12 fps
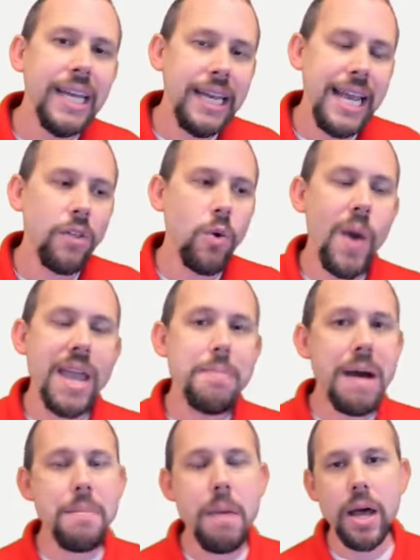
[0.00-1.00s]
Now, the way
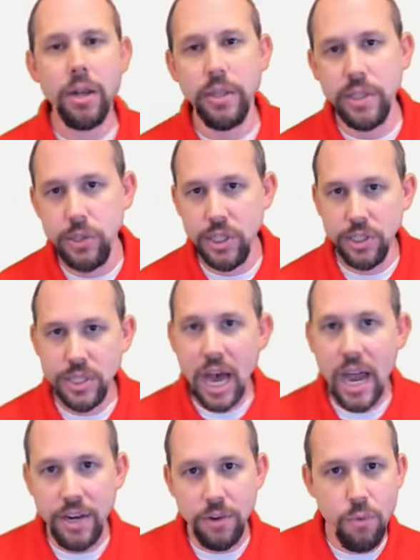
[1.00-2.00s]
my model is
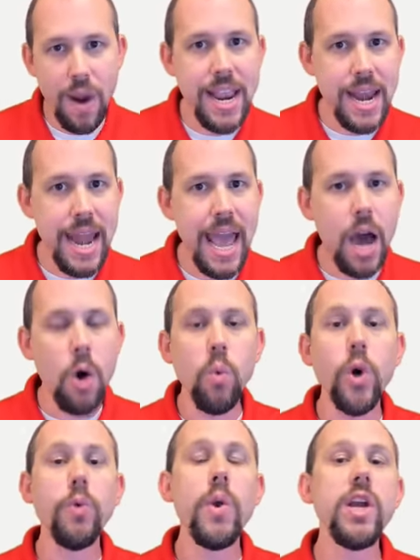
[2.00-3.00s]
designed right now
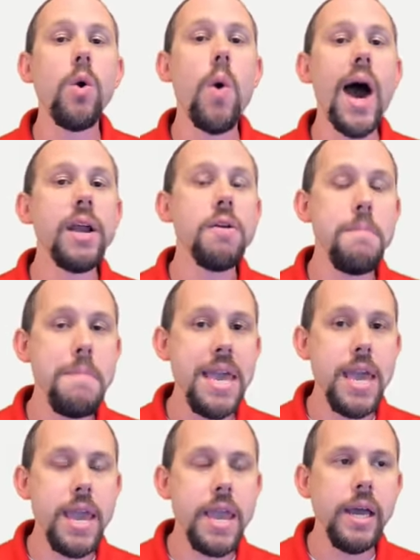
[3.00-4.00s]
would require
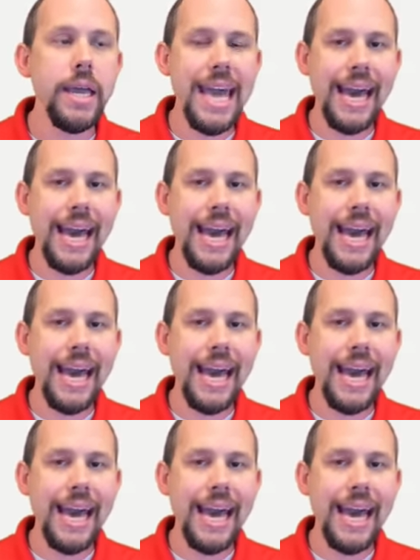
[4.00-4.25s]
me